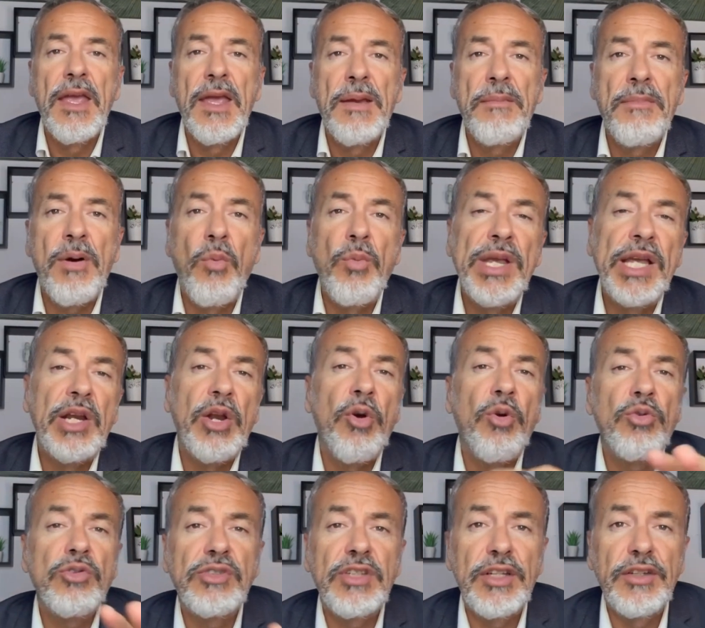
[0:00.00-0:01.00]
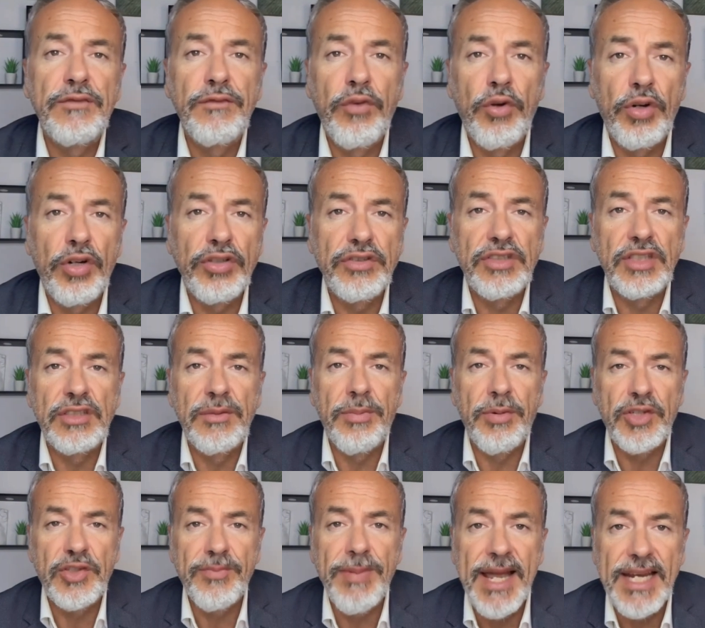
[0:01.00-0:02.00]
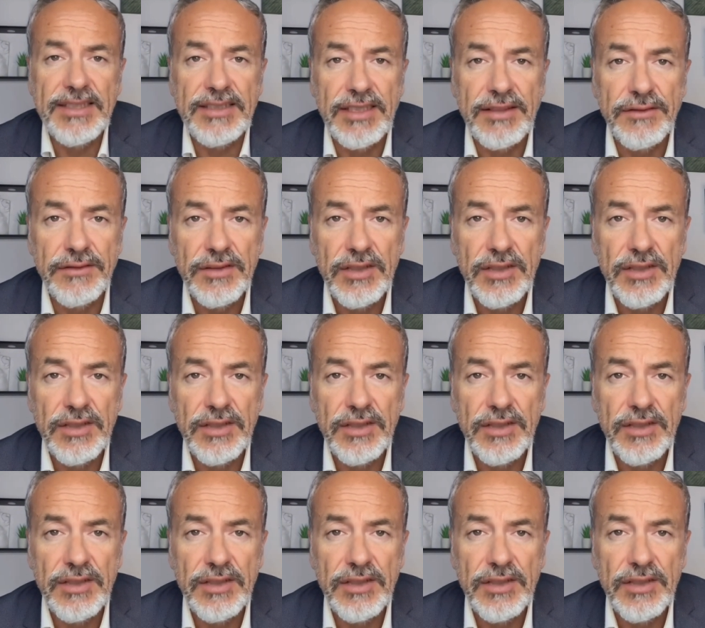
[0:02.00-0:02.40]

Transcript: But we can also invert the perspective.